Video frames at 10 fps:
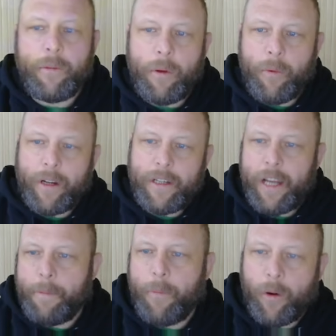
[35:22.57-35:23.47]
we want a
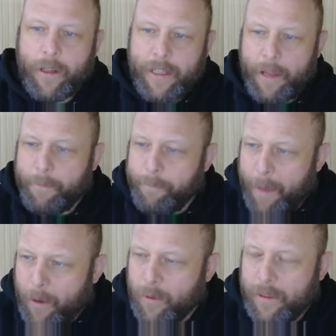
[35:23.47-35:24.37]
chatbot, a chat
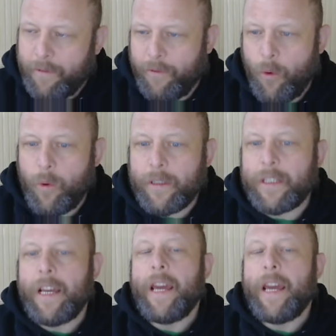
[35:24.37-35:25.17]
backwards and forwards,